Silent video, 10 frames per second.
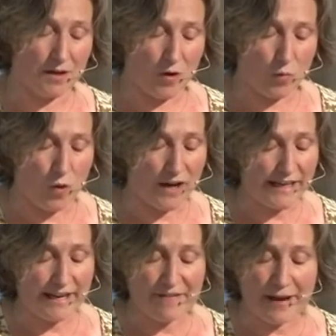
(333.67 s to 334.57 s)
What
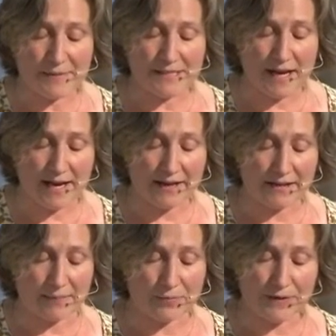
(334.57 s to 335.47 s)
if Amaziah the
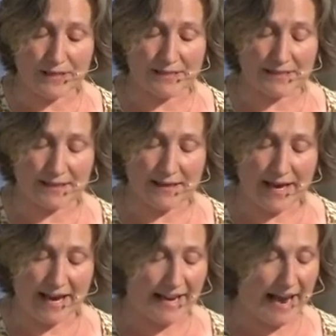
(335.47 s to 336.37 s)
priest
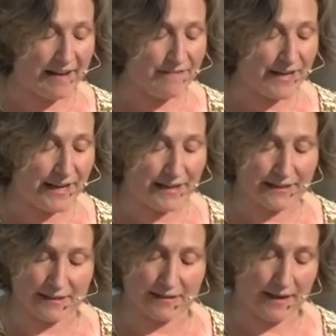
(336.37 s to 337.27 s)
had
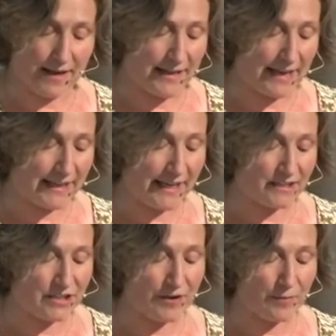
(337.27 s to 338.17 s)
advocated that King
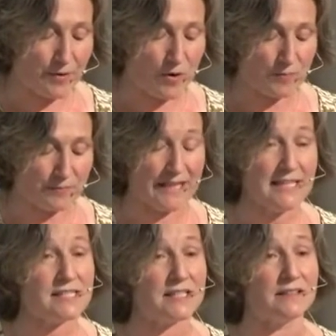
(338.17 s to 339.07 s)
Jeroboam
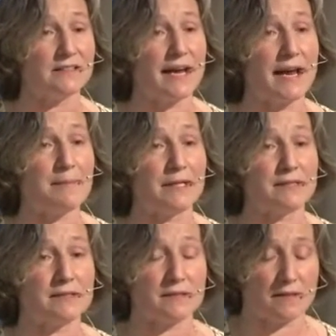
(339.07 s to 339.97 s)
listen to Amos?